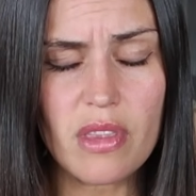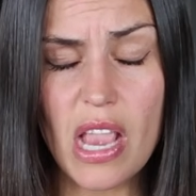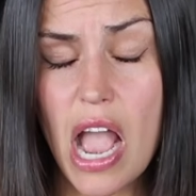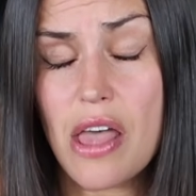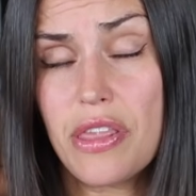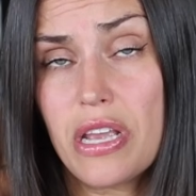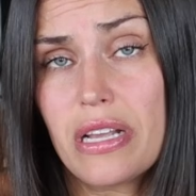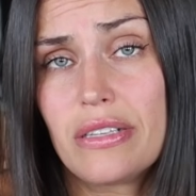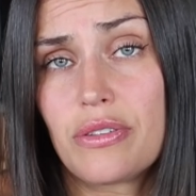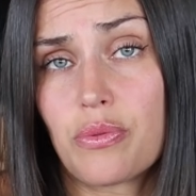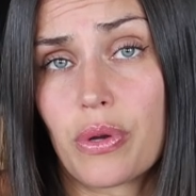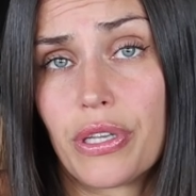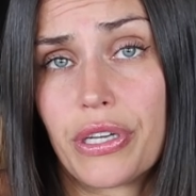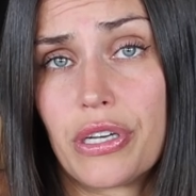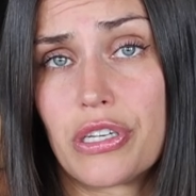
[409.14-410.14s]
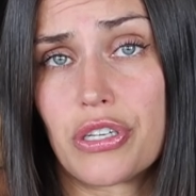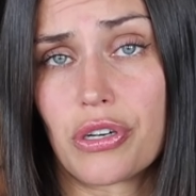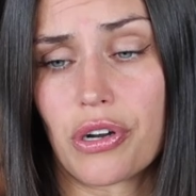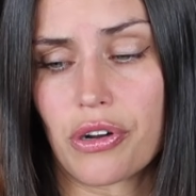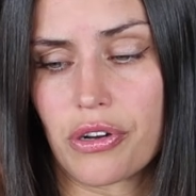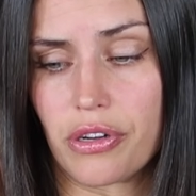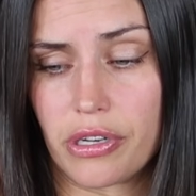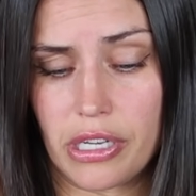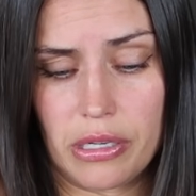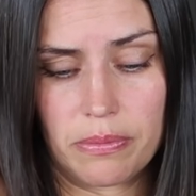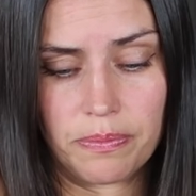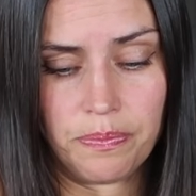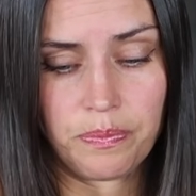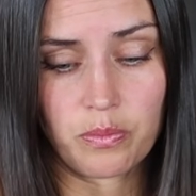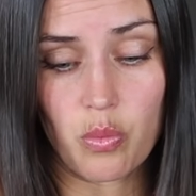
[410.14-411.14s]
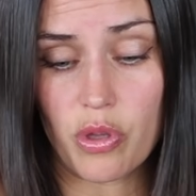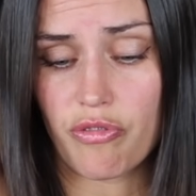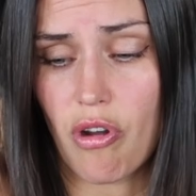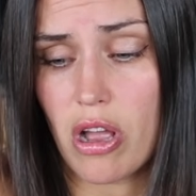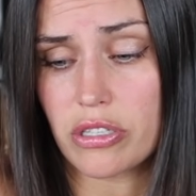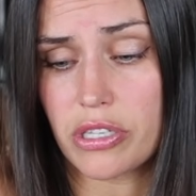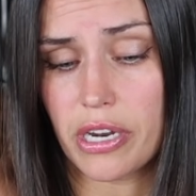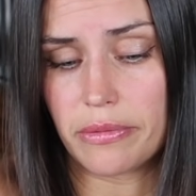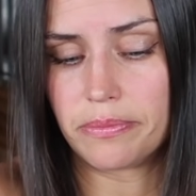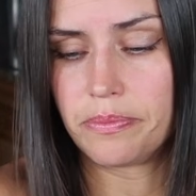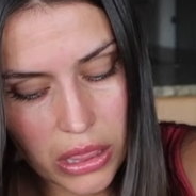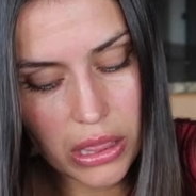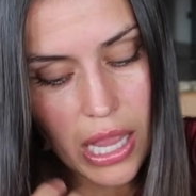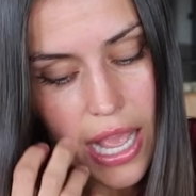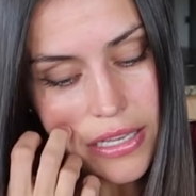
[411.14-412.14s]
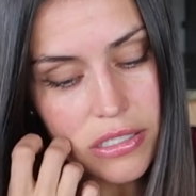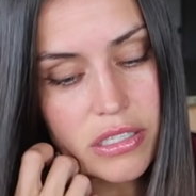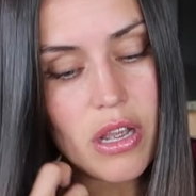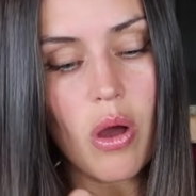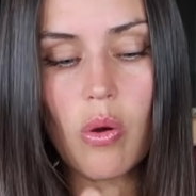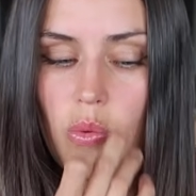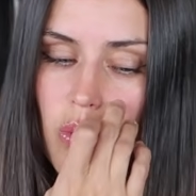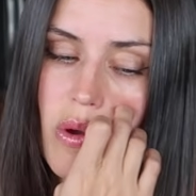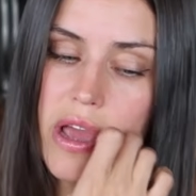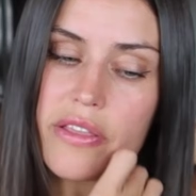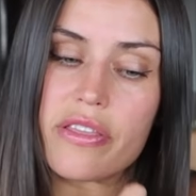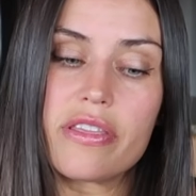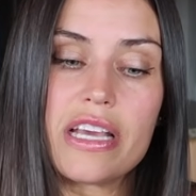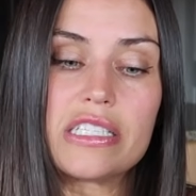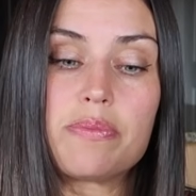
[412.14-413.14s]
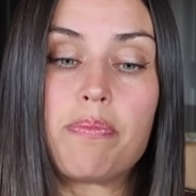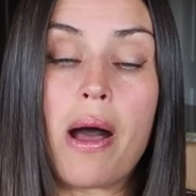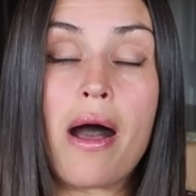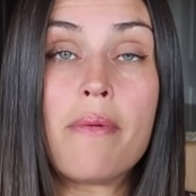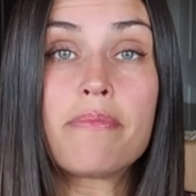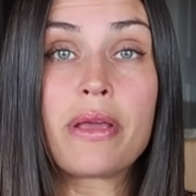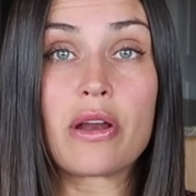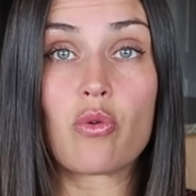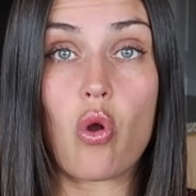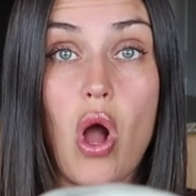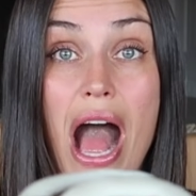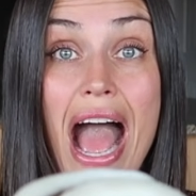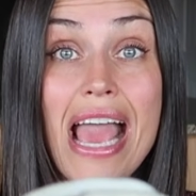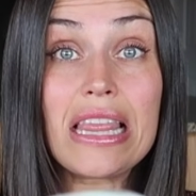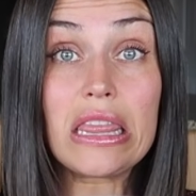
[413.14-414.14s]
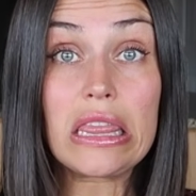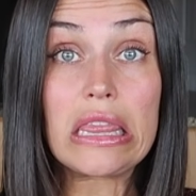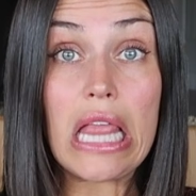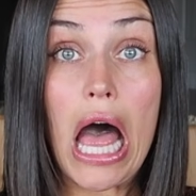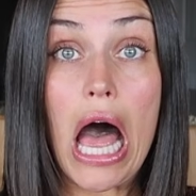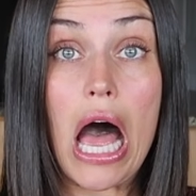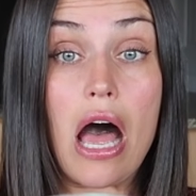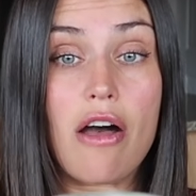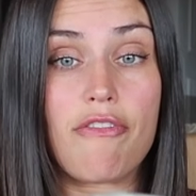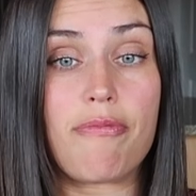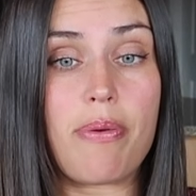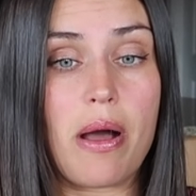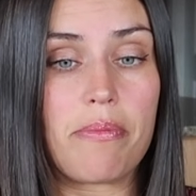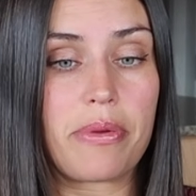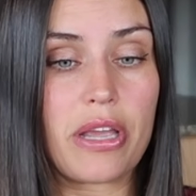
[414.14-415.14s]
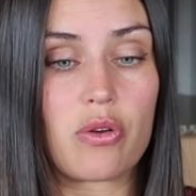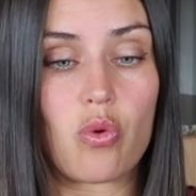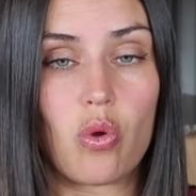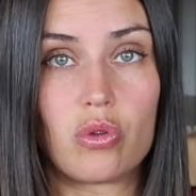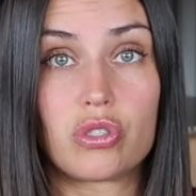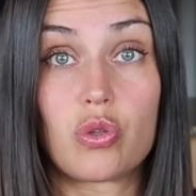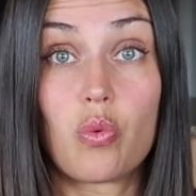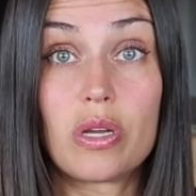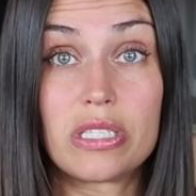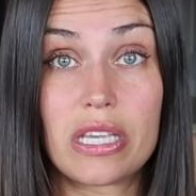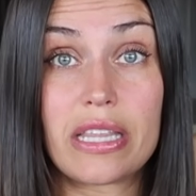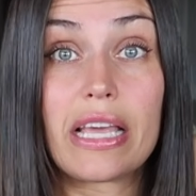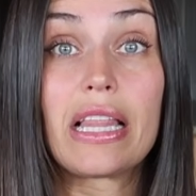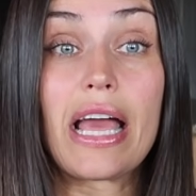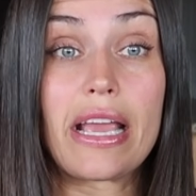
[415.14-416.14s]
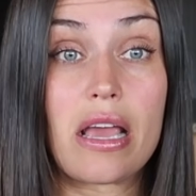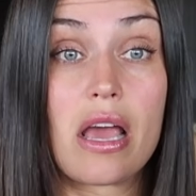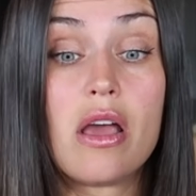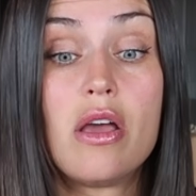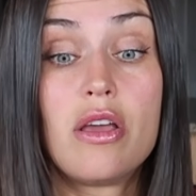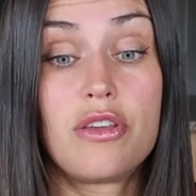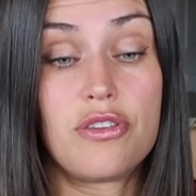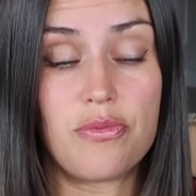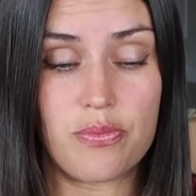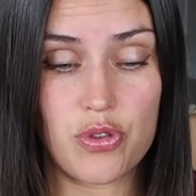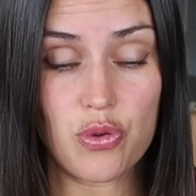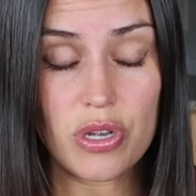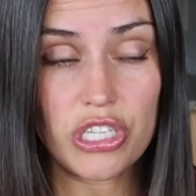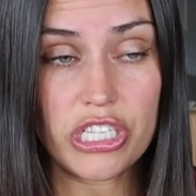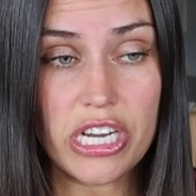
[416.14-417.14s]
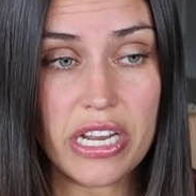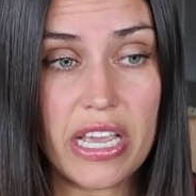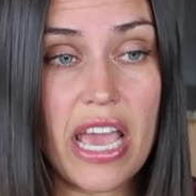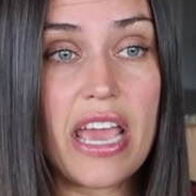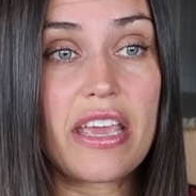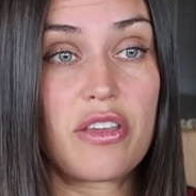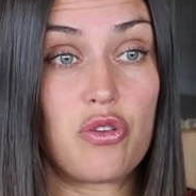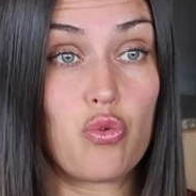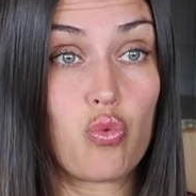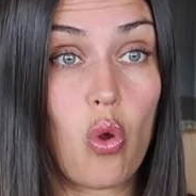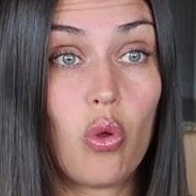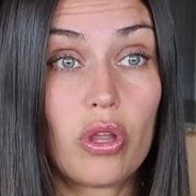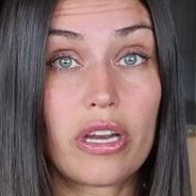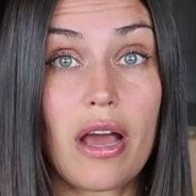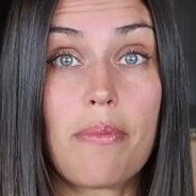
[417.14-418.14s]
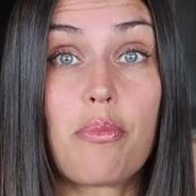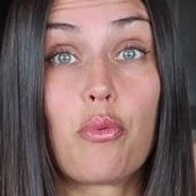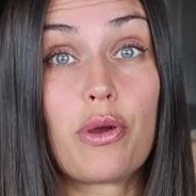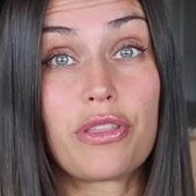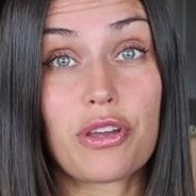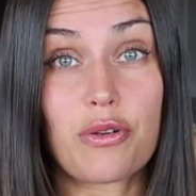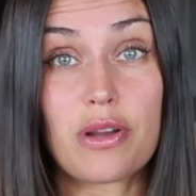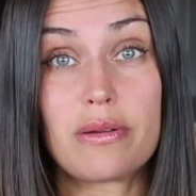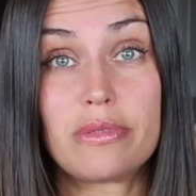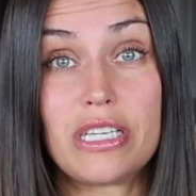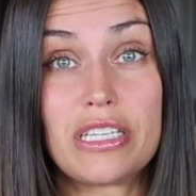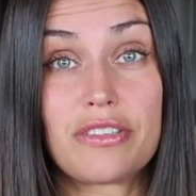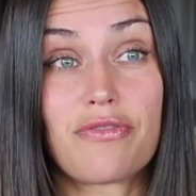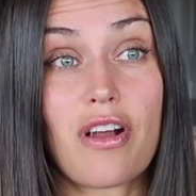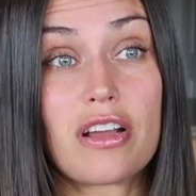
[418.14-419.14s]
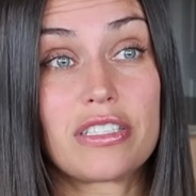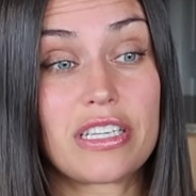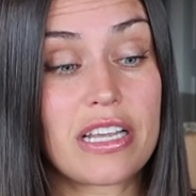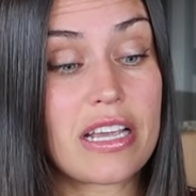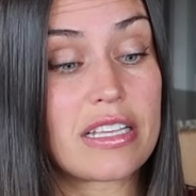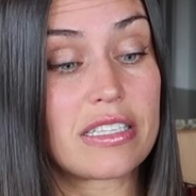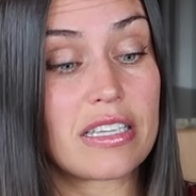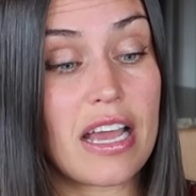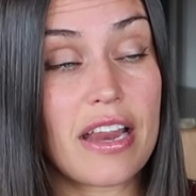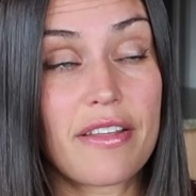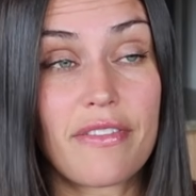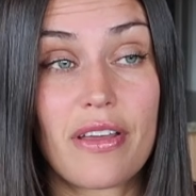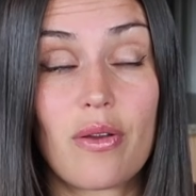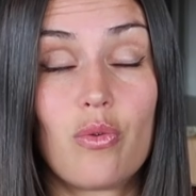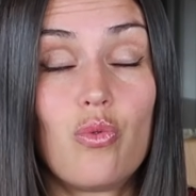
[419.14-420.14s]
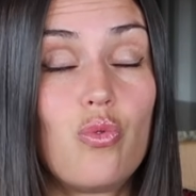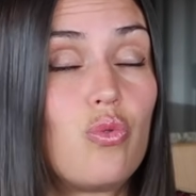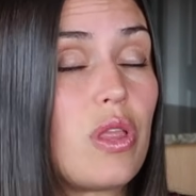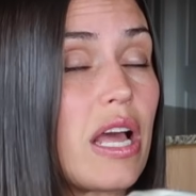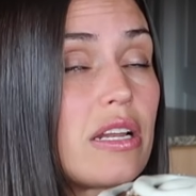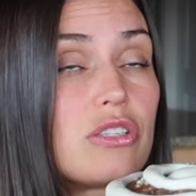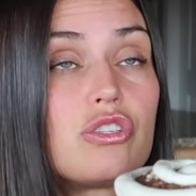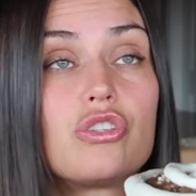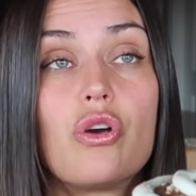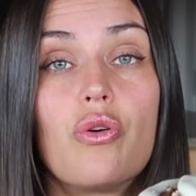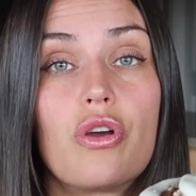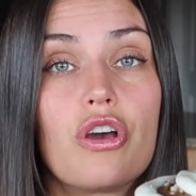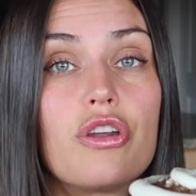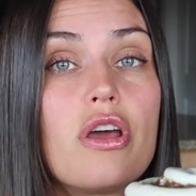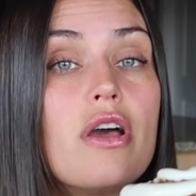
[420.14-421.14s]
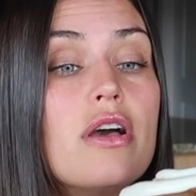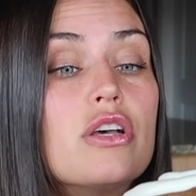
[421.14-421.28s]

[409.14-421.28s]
I think is a really good sugar cookie with frosting. Let's go with this pumpkin roll. I love pumpkin rolls, the ones that they like, you do a sheet cake, you roll it up with the cream cheese frosting inside of it. Ooh, that is so good.